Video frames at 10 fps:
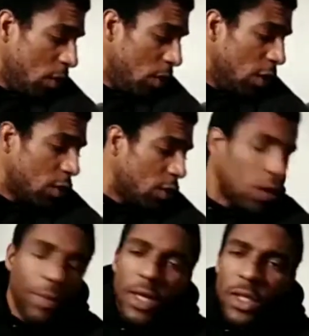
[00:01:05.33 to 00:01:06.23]
It's good
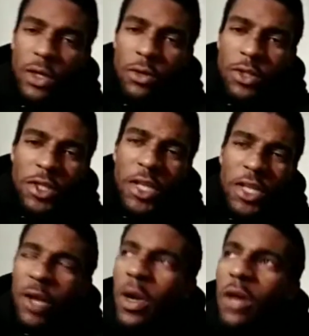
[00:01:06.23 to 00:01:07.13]
because it goes into
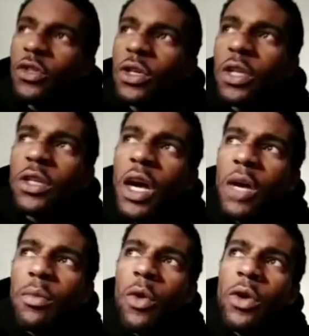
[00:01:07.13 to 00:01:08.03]
like what I was trying to talk
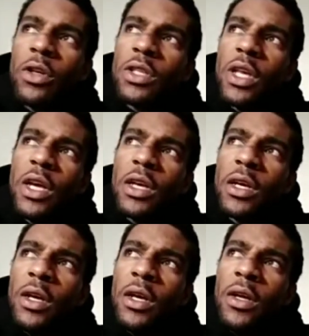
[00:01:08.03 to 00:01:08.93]
about, where it's like,
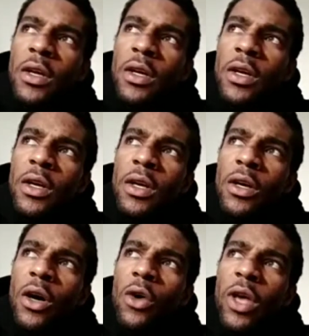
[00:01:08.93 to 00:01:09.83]

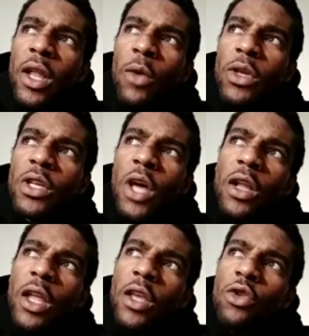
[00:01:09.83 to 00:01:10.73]
okay, like we talk,
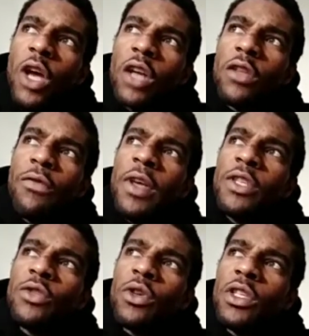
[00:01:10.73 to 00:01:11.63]
like you talk to
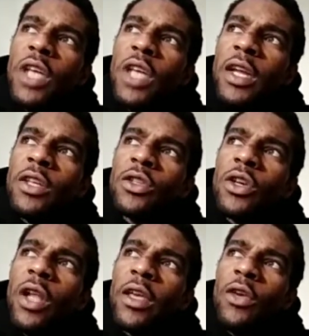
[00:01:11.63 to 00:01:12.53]
friends throughout the day, and it's
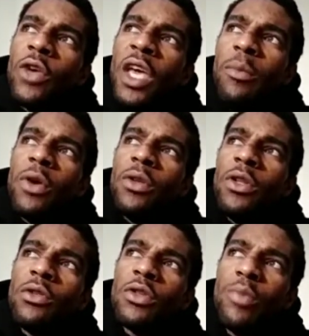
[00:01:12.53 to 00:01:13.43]
good. Like you keep
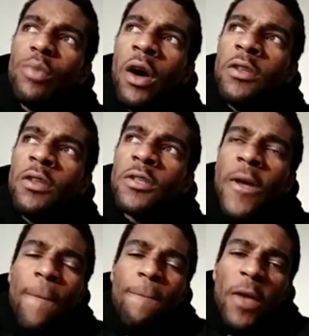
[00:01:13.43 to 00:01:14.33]
building those bonds,
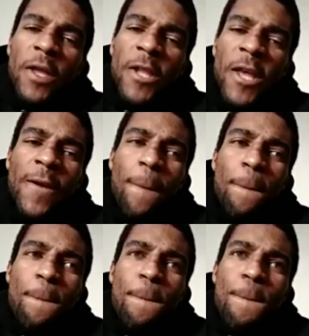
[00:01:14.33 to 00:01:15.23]
and then
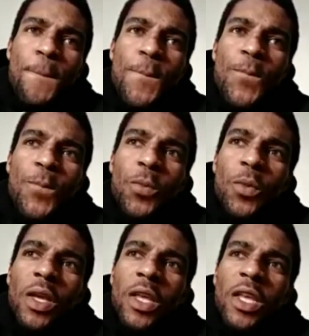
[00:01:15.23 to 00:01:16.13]

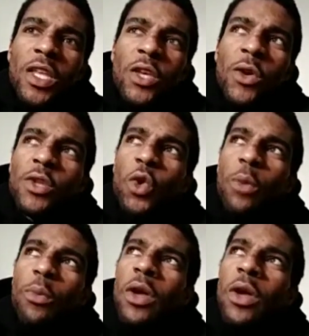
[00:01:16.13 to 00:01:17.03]
you get to a
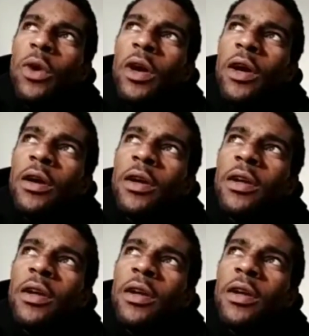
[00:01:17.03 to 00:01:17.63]
point where